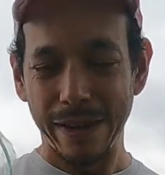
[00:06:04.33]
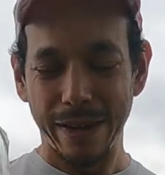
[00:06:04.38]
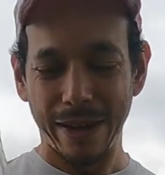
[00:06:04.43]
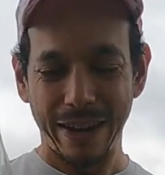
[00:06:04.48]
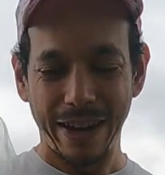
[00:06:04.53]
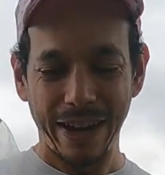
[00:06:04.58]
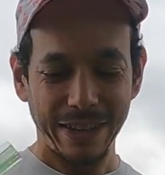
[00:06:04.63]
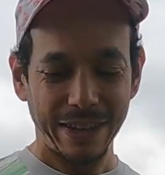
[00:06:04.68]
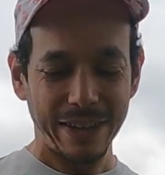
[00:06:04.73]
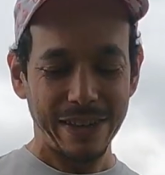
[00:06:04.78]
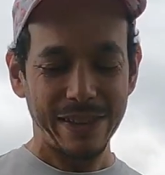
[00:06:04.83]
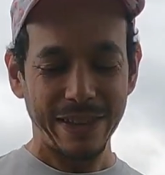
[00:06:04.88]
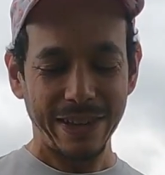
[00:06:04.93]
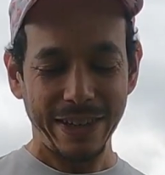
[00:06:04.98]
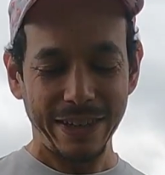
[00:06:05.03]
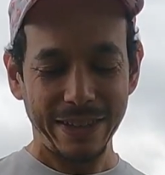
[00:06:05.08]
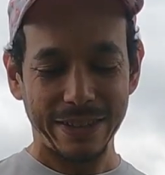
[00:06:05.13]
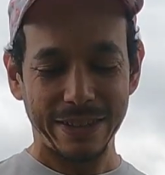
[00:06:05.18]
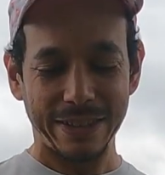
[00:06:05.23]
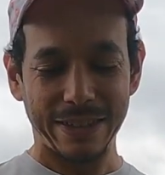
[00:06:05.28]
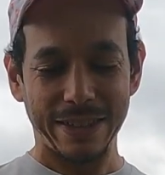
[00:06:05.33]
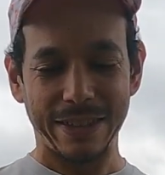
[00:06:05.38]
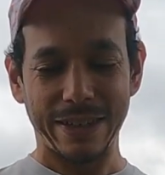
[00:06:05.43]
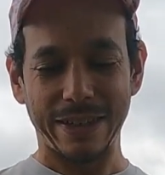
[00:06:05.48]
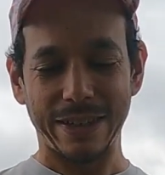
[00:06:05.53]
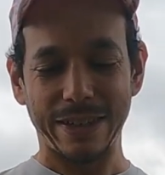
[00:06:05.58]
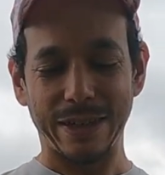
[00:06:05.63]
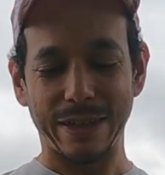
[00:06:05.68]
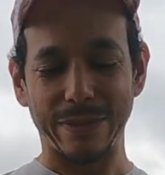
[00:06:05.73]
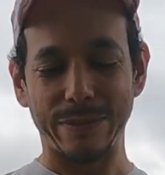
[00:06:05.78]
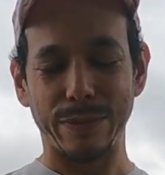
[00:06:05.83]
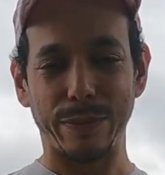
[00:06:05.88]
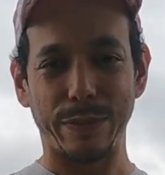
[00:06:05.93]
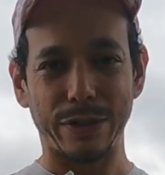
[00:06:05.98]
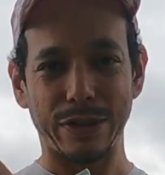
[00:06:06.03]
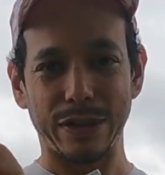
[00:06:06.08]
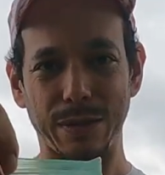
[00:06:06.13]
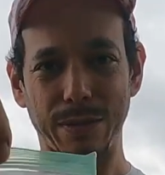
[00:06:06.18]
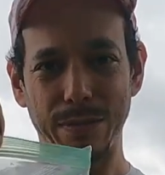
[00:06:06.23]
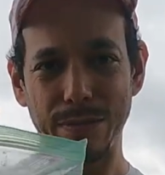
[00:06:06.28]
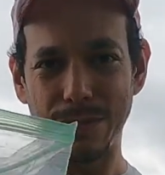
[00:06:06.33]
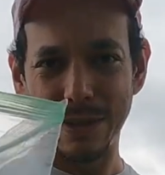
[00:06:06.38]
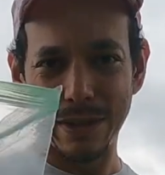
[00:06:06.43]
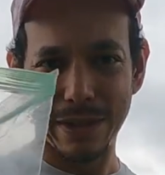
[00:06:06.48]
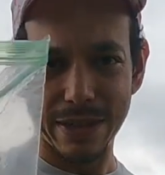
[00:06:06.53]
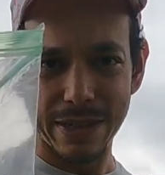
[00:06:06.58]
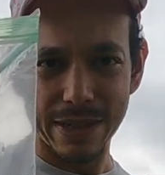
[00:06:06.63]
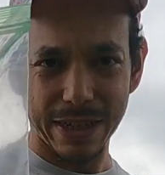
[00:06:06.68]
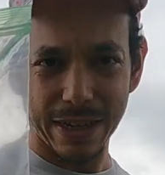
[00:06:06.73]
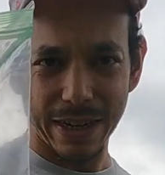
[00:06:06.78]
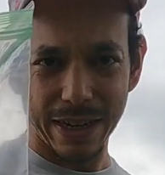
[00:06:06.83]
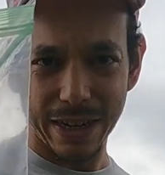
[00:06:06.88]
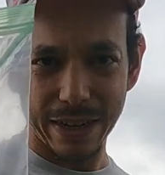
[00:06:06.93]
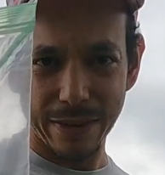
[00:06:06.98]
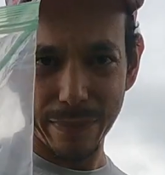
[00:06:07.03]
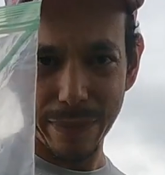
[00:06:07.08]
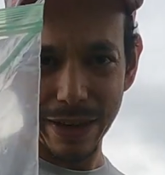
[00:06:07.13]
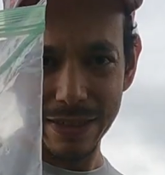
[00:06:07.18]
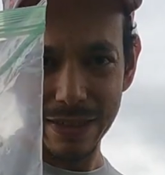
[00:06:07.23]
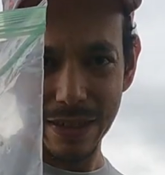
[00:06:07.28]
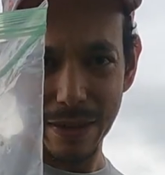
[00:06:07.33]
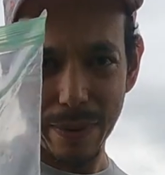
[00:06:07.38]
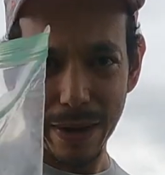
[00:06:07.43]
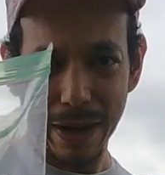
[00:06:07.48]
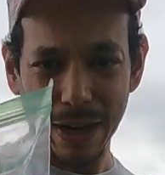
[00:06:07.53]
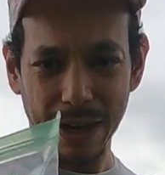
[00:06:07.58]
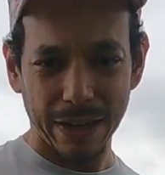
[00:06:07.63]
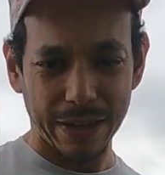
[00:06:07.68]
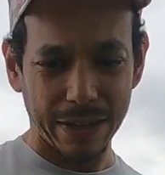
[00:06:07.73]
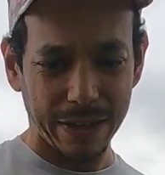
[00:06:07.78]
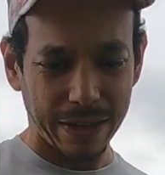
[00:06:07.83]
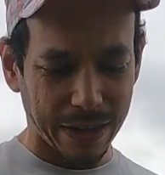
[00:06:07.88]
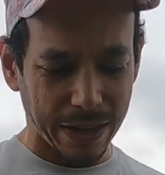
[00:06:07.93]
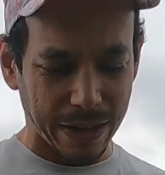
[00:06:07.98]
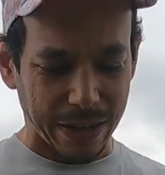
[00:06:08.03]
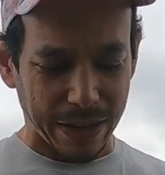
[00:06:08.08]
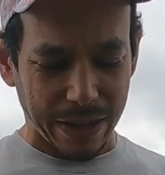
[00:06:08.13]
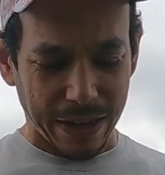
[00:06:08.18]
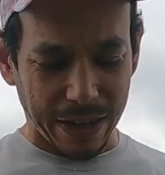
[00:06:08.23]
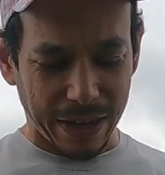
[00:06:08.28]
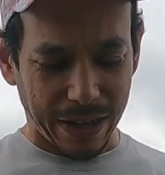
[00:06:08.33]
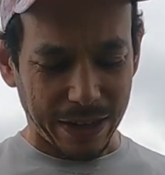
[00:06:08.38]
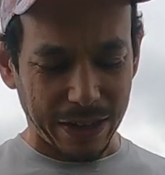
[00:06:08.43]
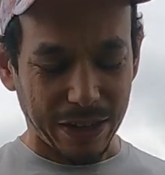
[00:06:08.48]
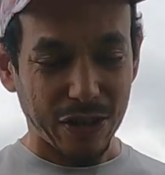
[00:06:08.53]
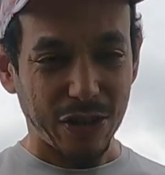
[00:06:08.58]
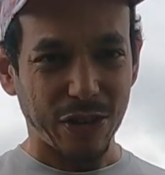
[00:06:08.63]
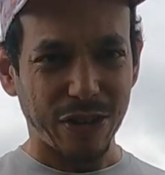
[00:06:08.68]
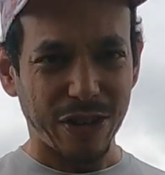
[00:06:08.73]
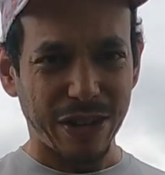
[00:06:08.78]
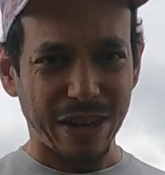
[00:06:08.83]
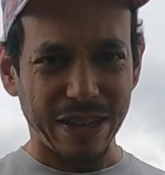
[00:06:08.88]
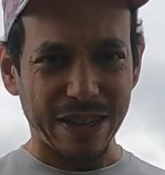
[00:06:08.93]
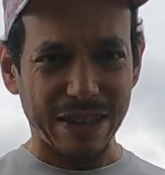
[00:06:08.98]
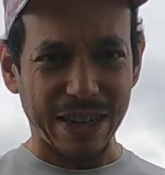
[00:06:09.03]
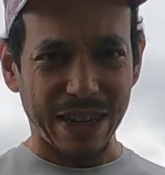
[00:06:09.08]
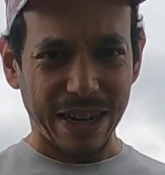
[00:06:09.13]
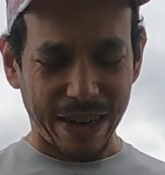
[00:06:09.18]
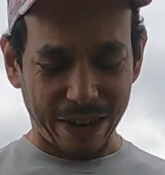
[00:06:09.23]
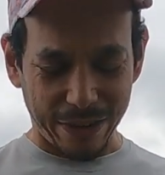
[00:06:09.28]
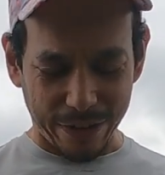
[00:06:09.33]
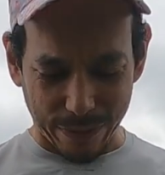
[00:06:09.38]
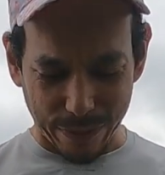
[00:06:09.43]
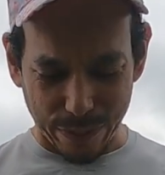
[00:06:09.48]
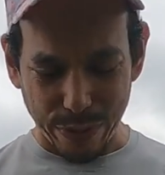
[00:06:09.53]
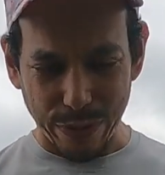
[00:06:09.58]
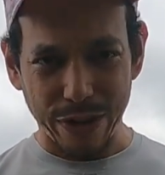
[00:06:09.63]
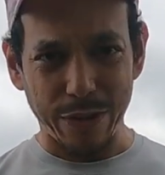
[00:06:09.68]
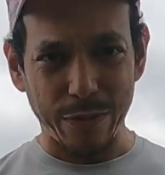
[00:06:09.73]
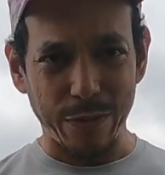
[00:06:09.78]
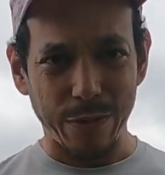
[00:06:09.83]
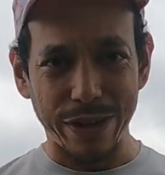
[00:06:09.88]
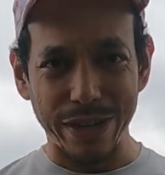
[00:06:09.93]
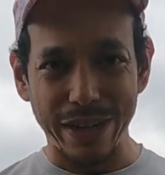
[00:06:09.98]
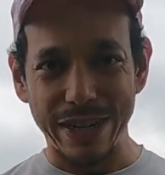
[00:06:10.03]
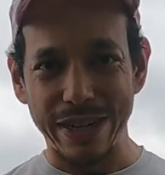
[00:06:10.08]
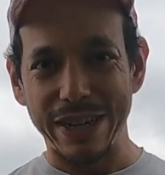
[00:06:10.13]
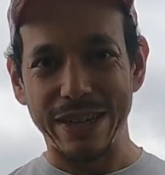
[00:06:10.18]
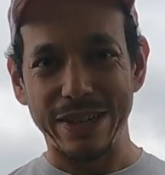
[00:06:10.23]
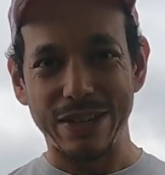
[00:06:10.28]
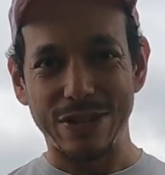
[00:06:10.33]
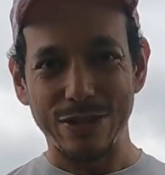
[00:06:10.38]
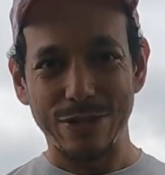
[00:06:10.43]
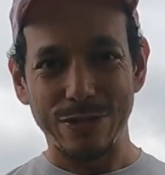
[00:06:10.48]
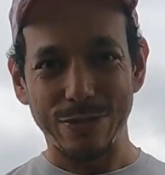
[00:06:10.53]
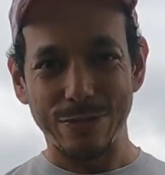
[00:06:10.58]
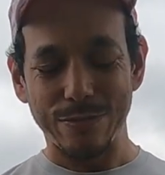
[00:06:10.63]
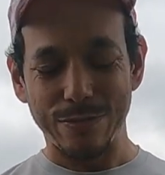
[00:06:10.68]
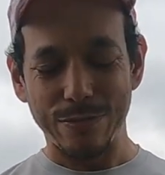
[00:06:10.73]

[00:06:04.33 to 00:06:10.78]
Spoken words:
Andy Glaze. You put some inside a plastic bag and you turn it inside out and put it where you need to.